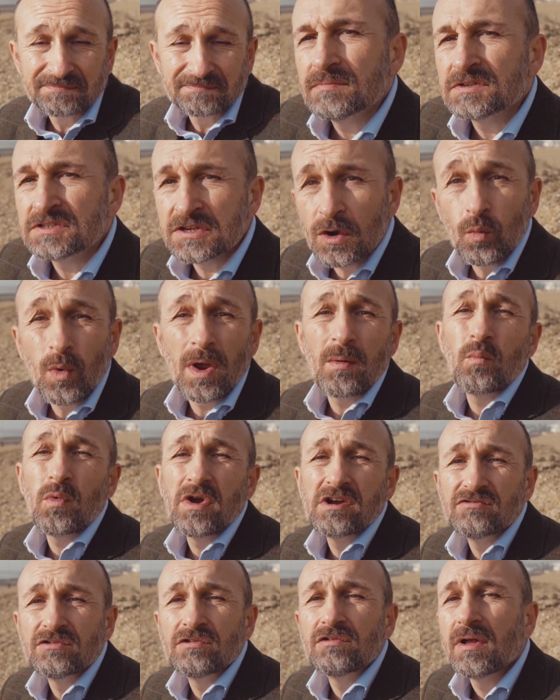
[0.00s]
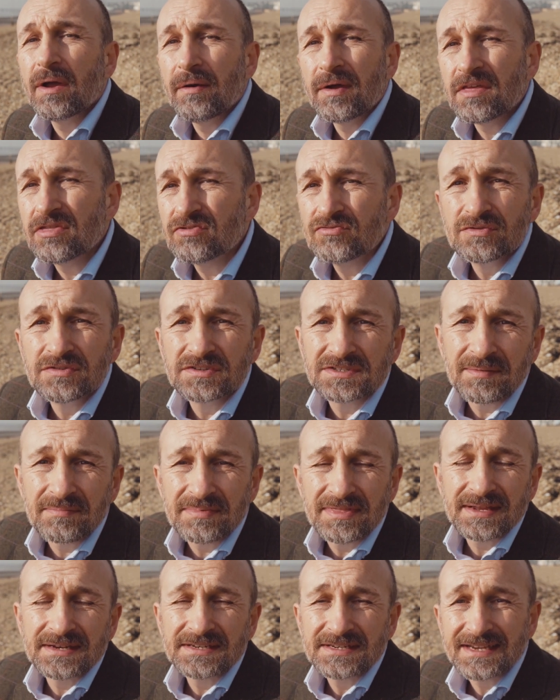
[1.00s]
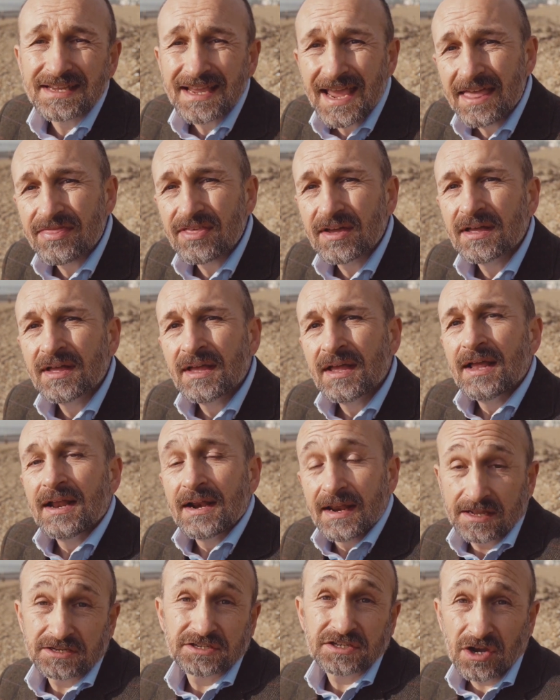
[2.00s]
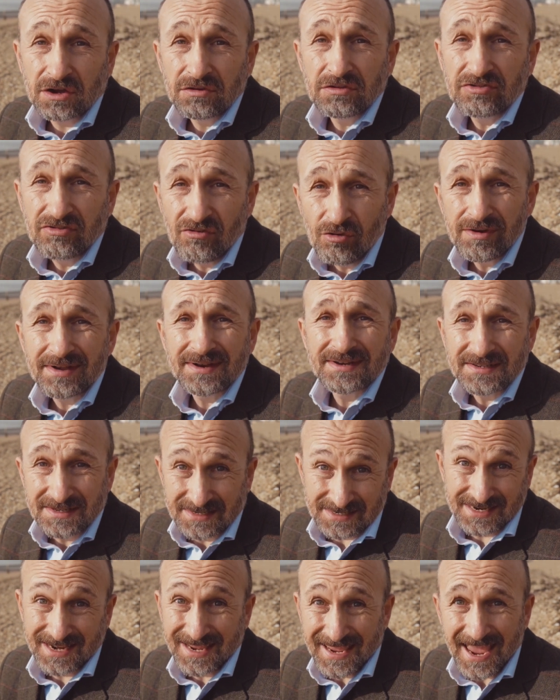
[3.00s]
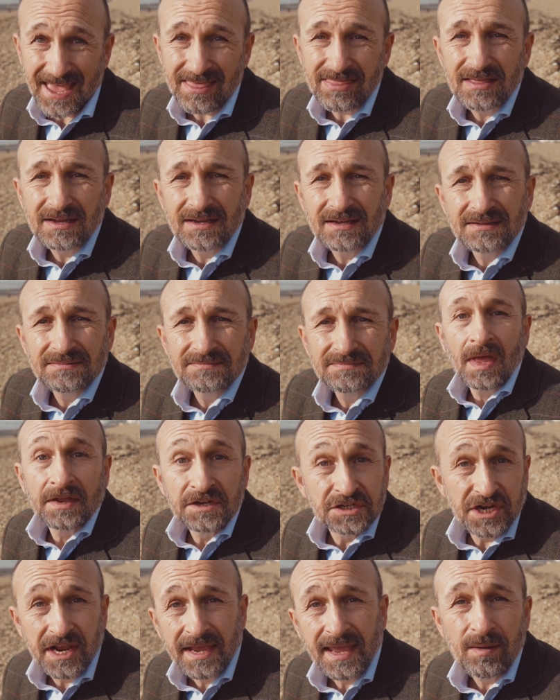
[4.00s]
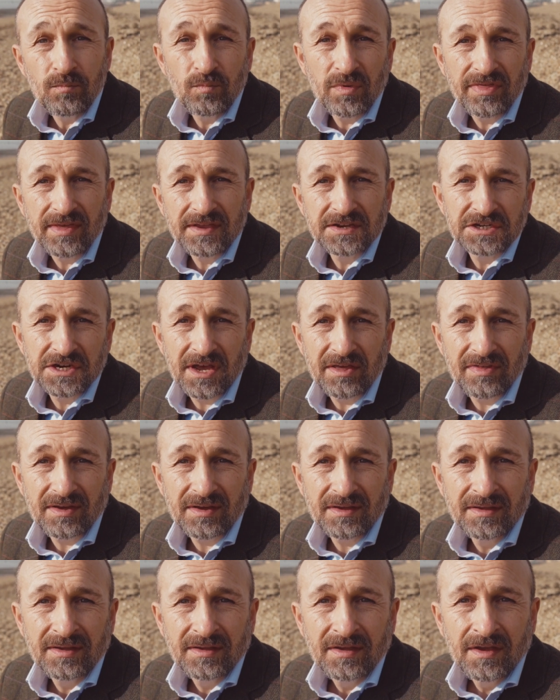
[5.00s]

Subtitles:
So when we're all going through something together, let's go through it together. Check in with each other.